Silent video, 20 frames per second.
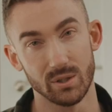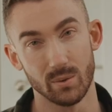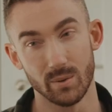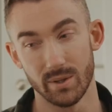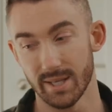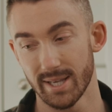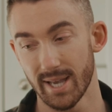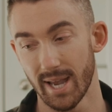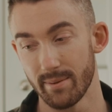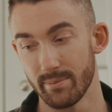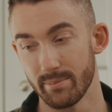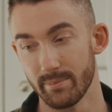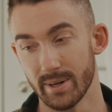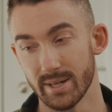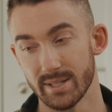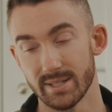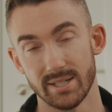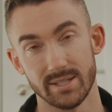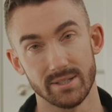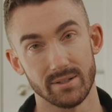do with the
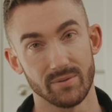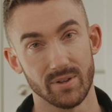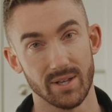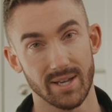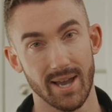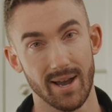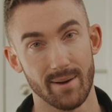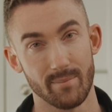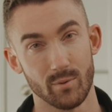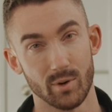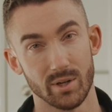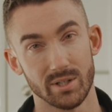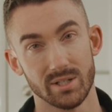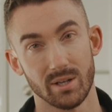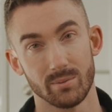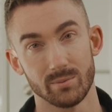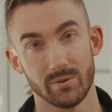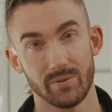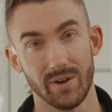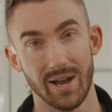capabilities of the camera in
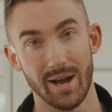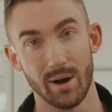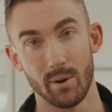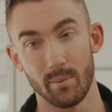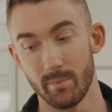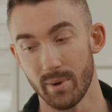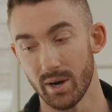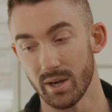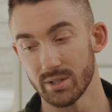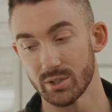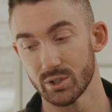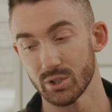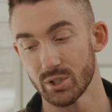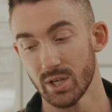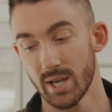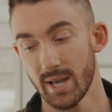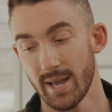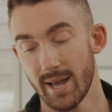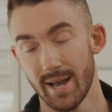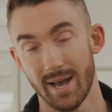terms of how
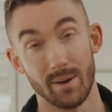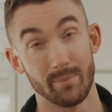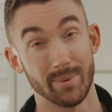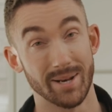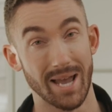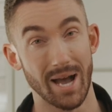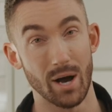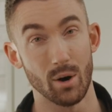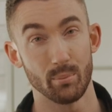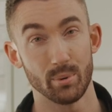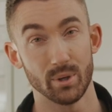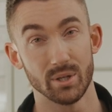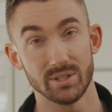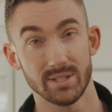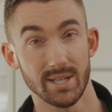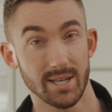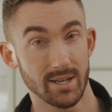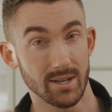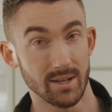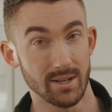many outputs
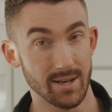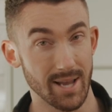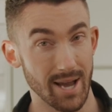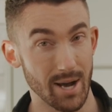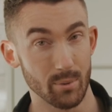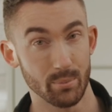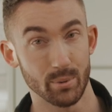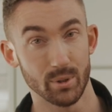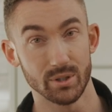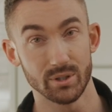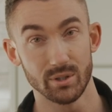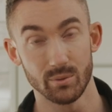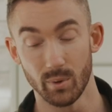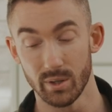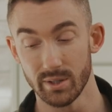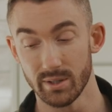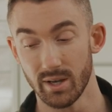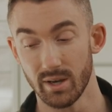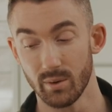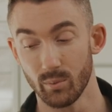it can output to
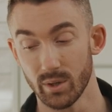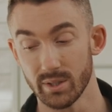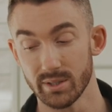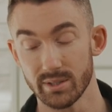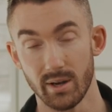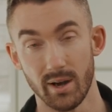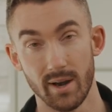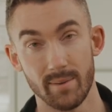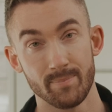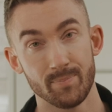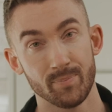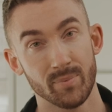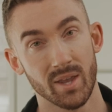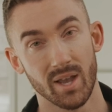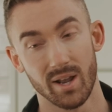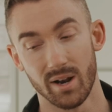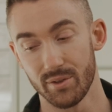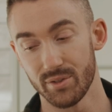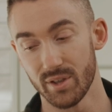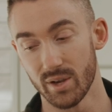at one time.
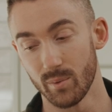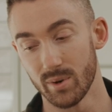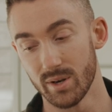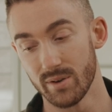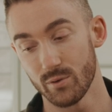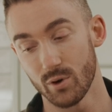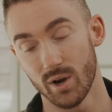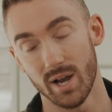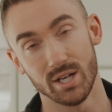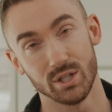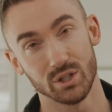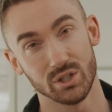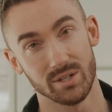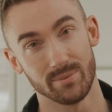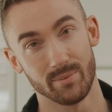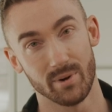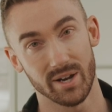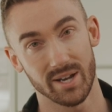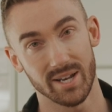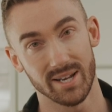And I think when you've got
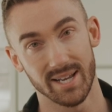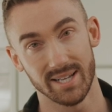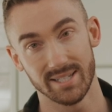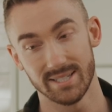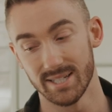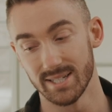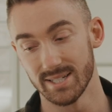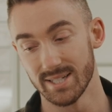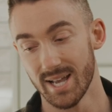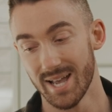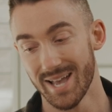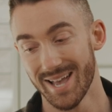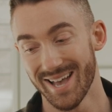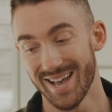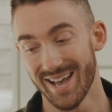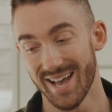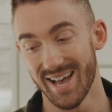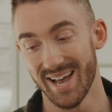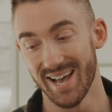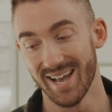HDMI connected
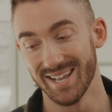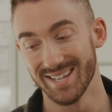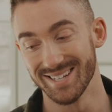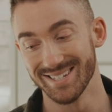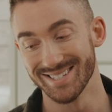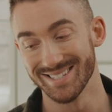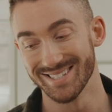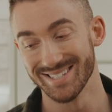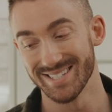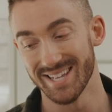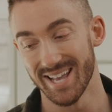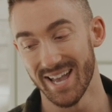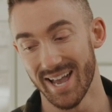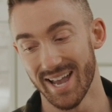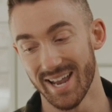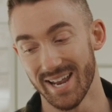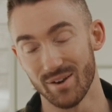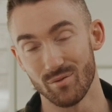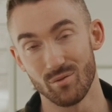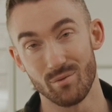and
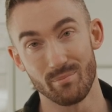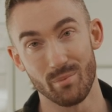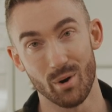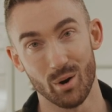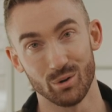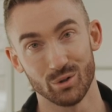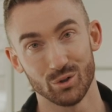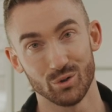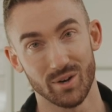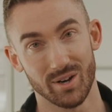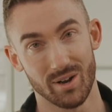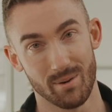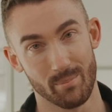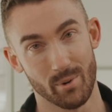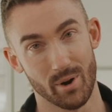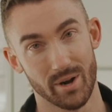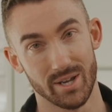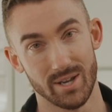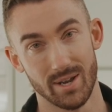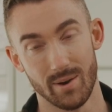a remote trigger
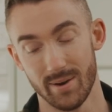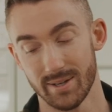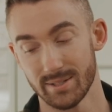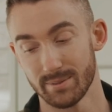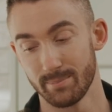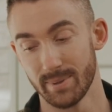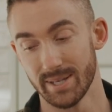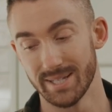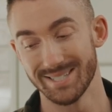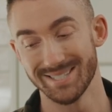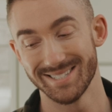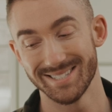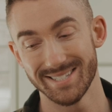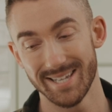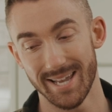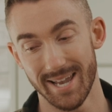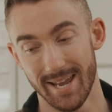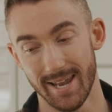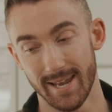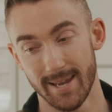by
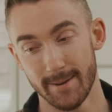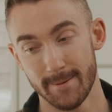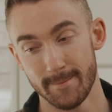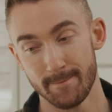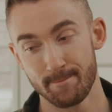USB-C,